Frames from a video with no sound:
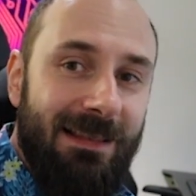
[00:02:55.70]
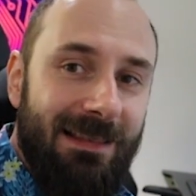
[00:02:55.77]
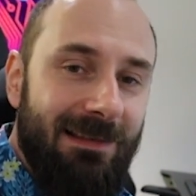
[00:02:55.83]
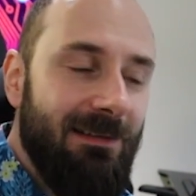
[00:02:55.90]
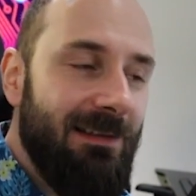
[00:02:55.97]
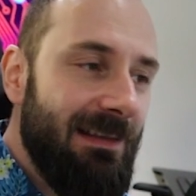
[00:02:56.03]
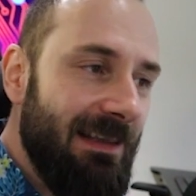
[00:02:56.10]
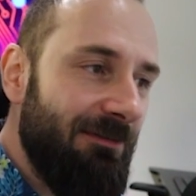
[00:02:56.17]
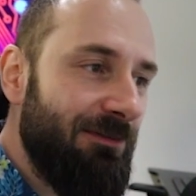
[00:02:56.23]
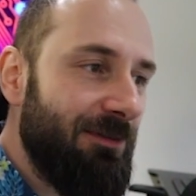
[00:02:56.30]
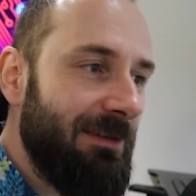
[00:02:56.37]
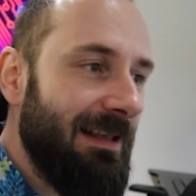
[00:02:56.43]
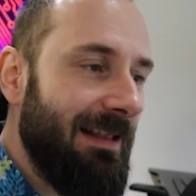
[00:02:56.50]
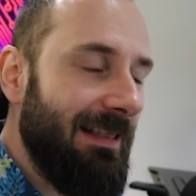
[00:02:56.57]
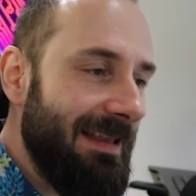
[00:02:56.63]
give you
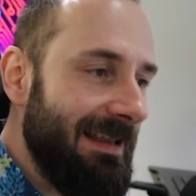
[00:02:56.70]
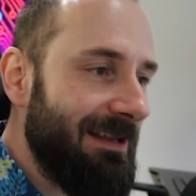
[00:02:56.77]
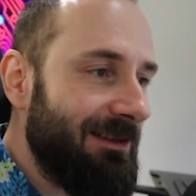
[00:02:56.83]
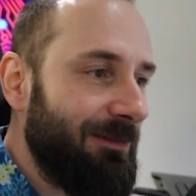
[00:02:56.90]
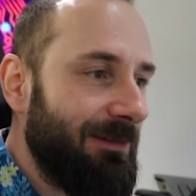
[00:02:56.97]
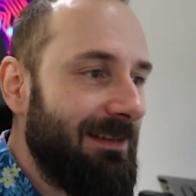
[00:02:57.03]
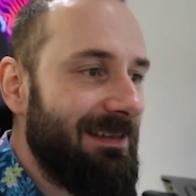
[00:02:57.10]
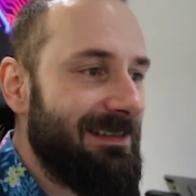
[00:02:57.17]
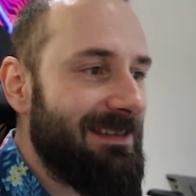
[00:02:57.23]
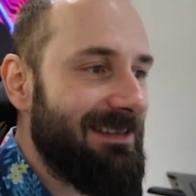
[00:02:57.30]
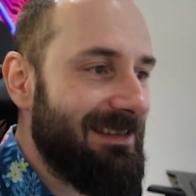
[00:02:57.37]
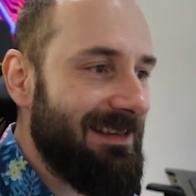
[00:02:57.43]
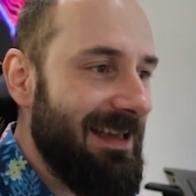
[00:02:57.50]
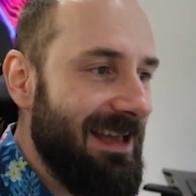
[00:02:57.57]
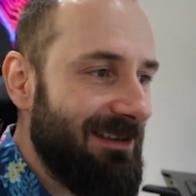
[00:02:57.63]
the link to this
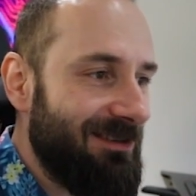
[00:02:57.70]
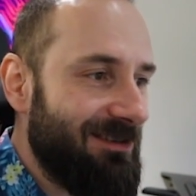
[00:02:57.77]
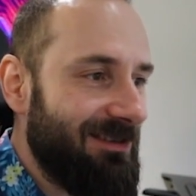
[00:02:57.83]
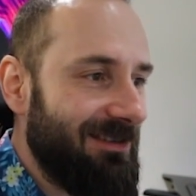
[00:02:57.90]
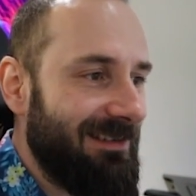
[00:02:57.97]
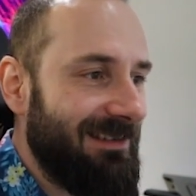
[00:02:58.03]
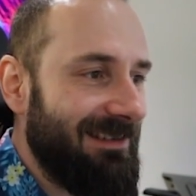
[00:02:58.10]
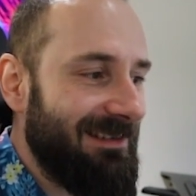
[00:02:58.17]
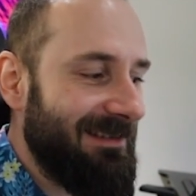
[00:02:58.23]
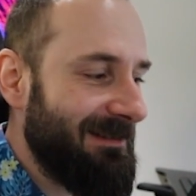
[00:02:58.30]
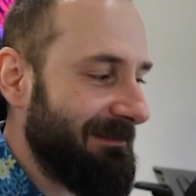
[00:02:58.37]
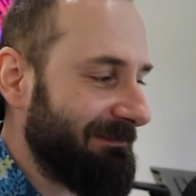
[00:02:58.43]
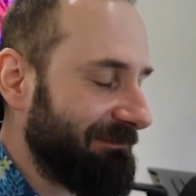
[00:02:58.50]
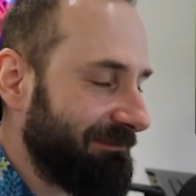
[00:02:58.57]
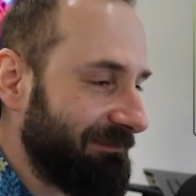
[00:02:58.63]
sketch
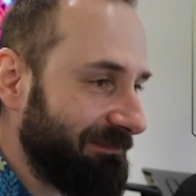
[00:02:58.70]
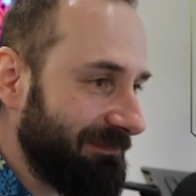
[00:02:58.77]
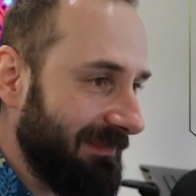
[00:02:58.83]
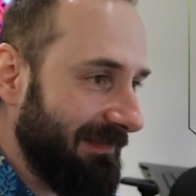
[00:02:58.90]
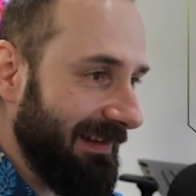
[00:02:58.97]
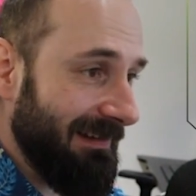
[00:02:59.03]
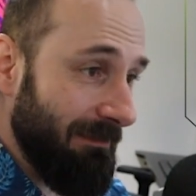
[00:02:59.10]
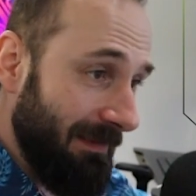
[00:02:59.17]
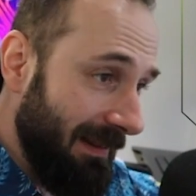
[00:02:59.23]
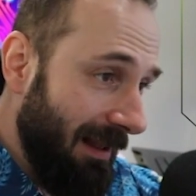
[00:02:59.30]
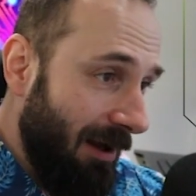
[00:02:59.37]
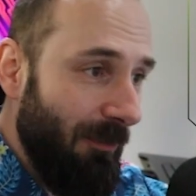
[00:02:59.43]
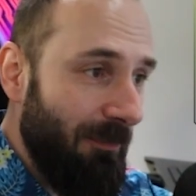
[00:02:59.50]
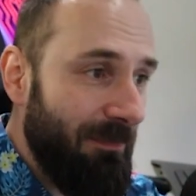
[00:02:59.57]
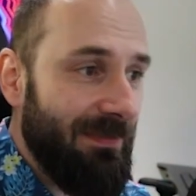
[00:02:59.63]

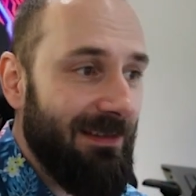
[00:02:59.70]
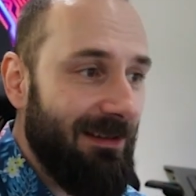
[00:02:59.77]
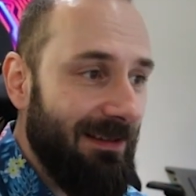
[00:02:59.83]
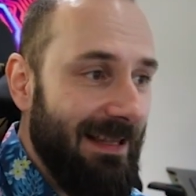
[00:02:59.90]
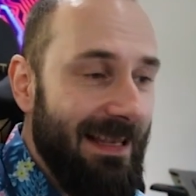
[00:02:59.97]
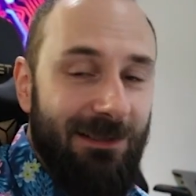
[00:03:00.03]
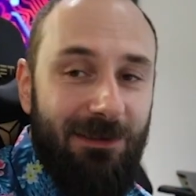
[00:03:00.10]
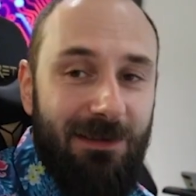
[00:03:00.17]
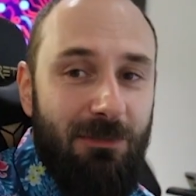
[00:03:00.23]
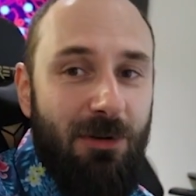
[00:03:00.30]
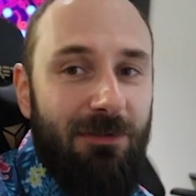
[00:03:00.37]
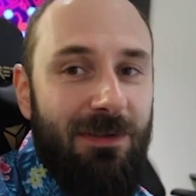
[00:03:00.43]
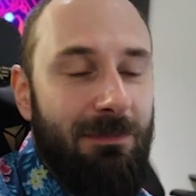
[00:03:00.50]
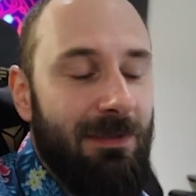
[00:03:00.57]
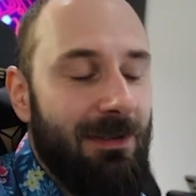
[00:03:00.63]
below, the link to the
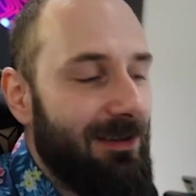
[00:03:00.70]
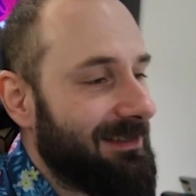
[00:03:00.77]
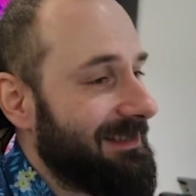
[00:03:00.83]
movie, because it's